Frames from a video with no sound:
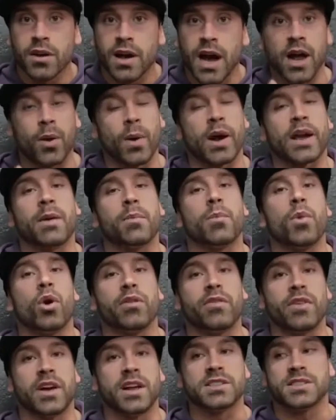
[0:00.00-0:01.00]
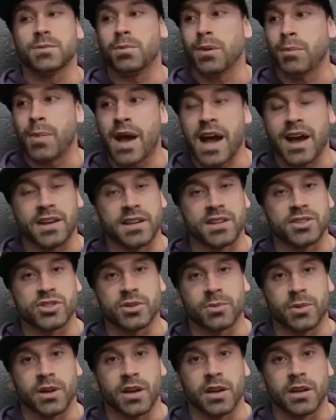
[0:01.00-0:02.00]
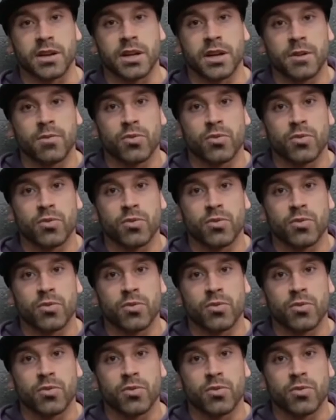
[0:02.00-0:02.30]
how do I get motivated to be back in the gym again?